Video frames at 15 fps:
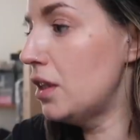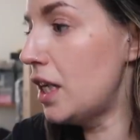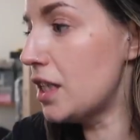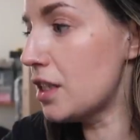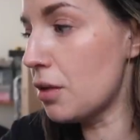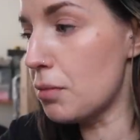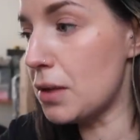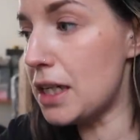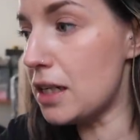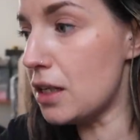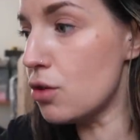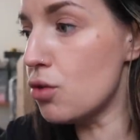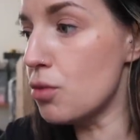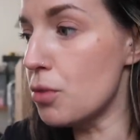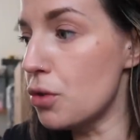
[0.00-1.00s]
It's completely
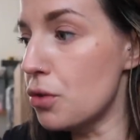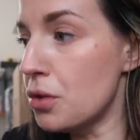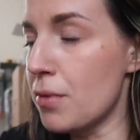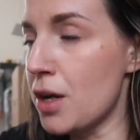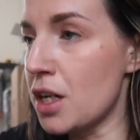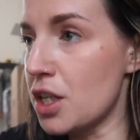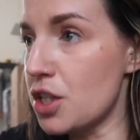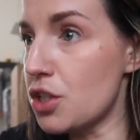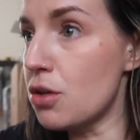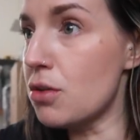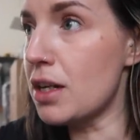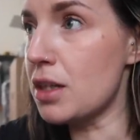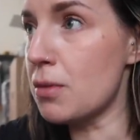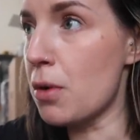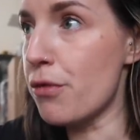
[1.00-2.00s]
normal and I
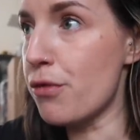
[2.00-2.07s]
don't let them